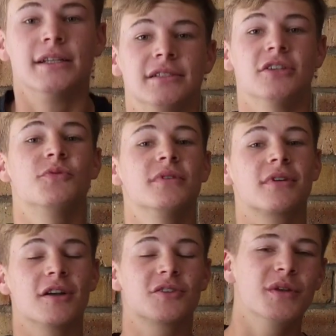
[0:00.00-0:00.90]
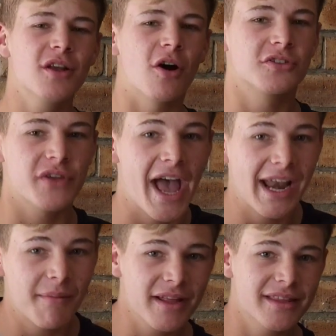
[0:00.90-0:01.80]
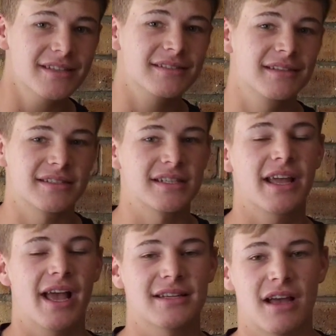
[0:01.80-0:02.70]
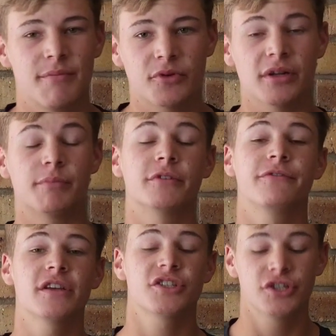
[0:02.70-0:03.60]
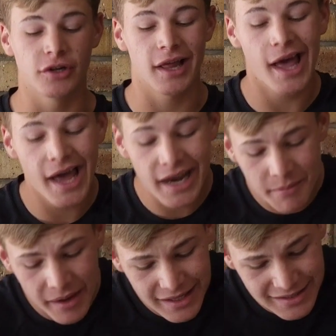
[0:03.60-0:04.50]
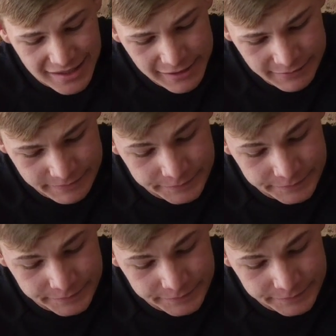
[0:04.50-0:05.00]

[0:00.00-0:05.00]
so it's going to be really hard to animate this, seeing as I'm not a professional animator.